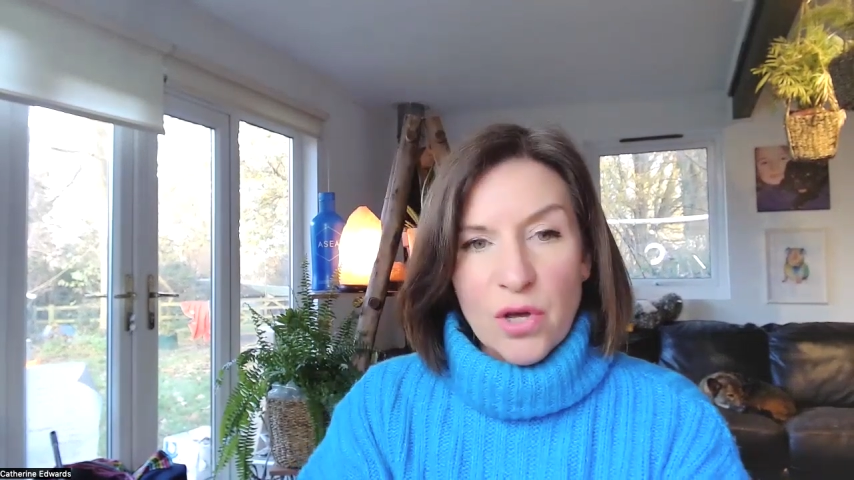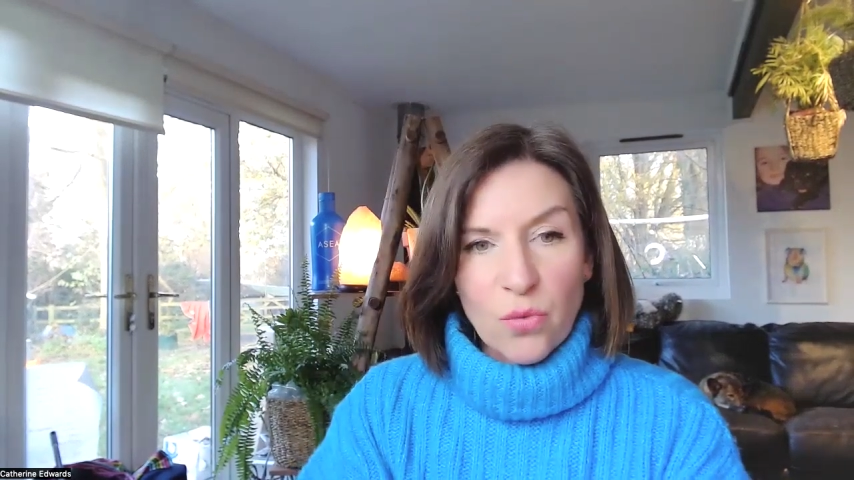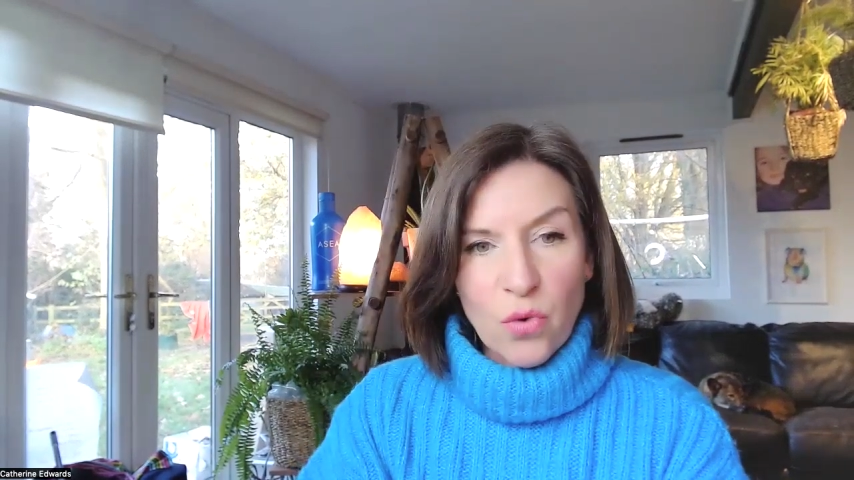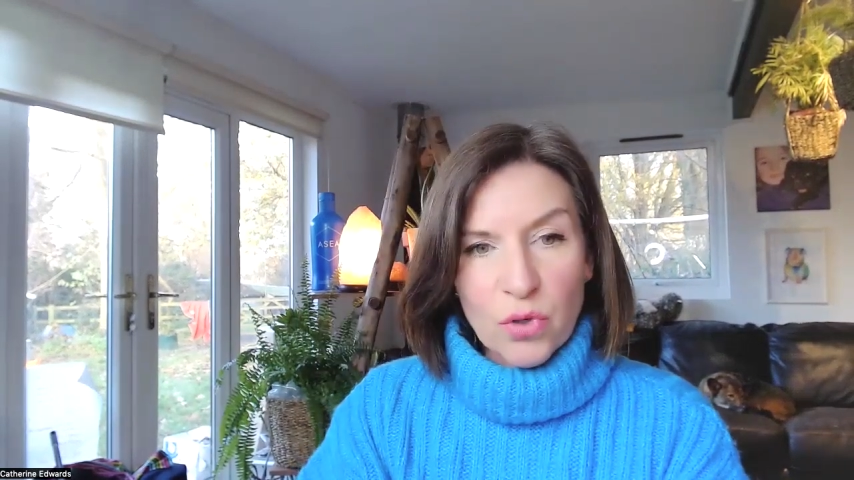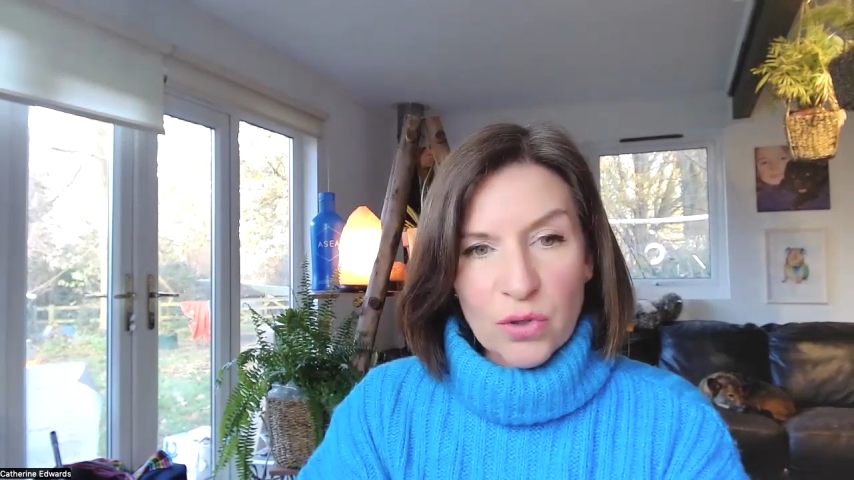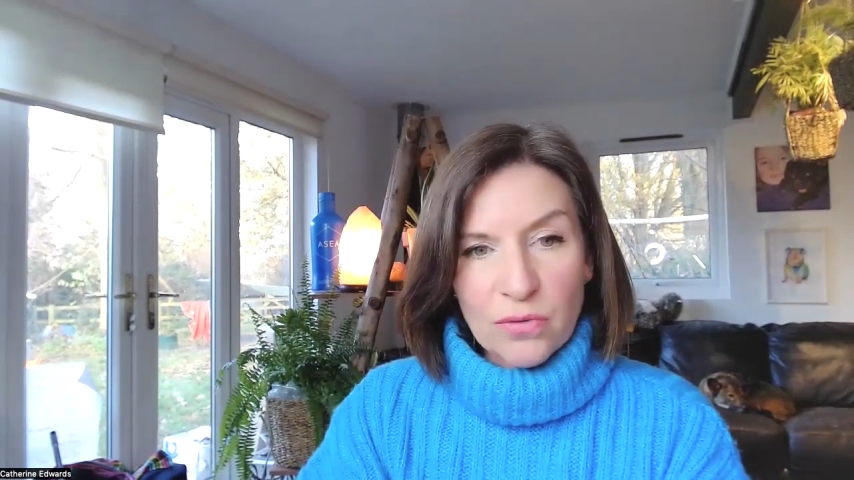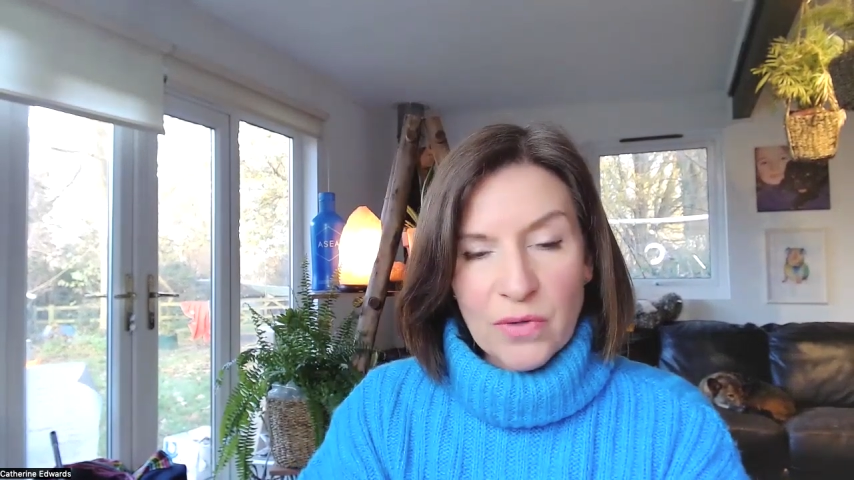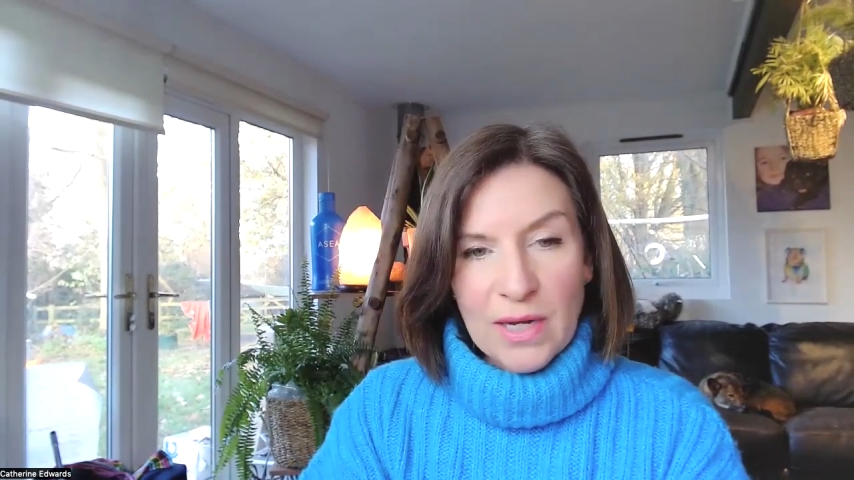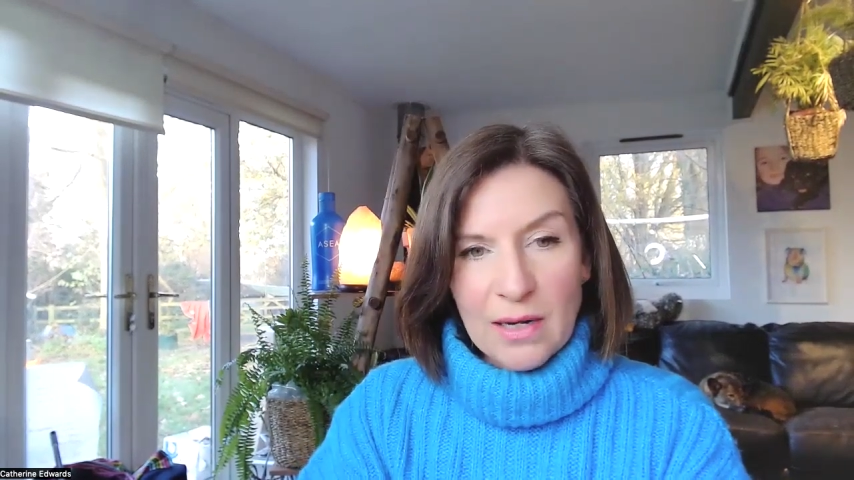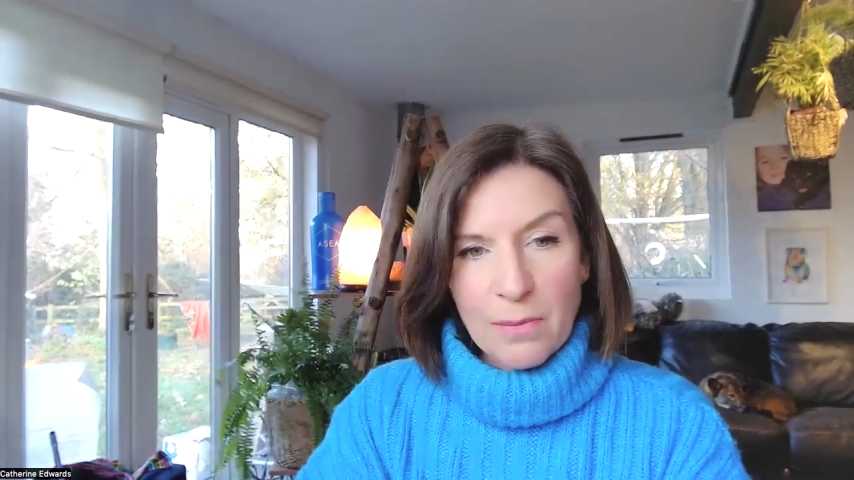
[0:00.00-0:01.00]
what you
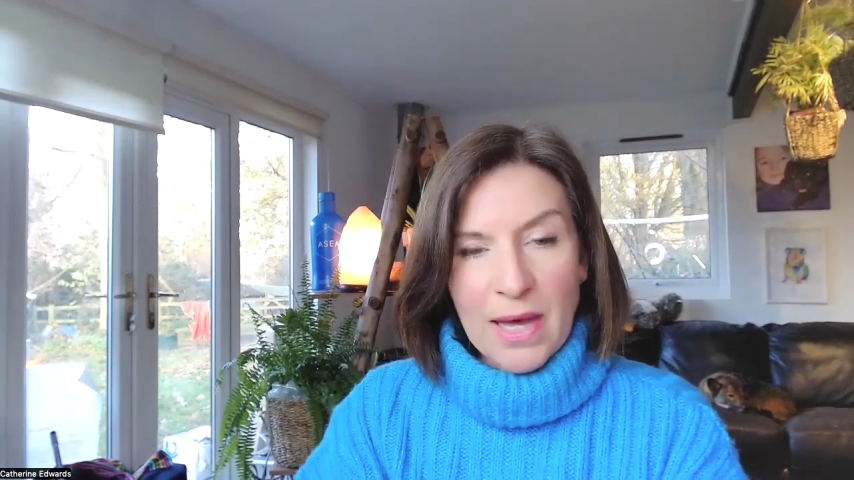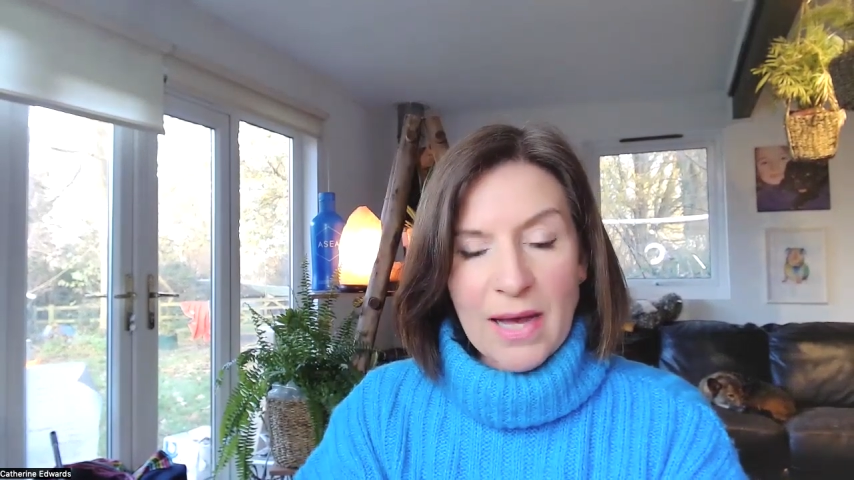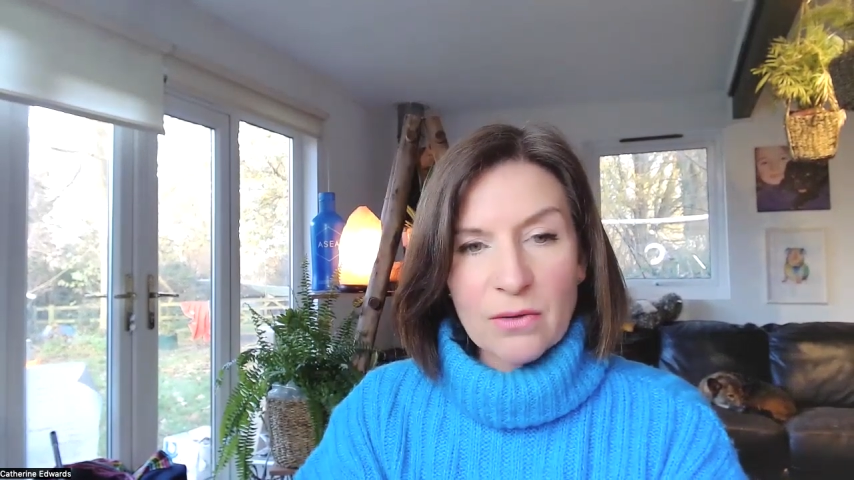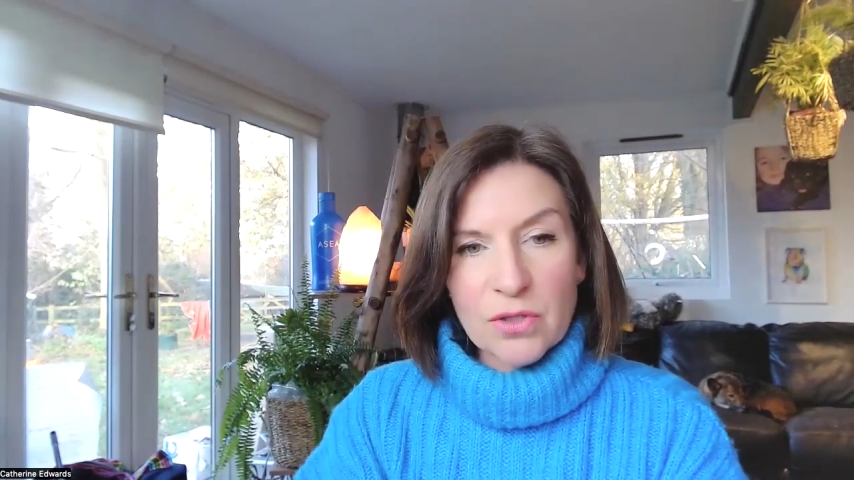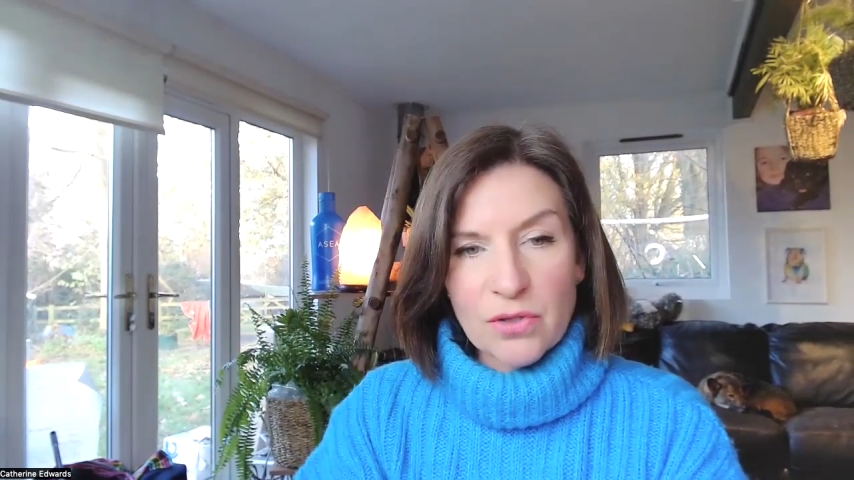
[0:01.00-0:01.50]
feel about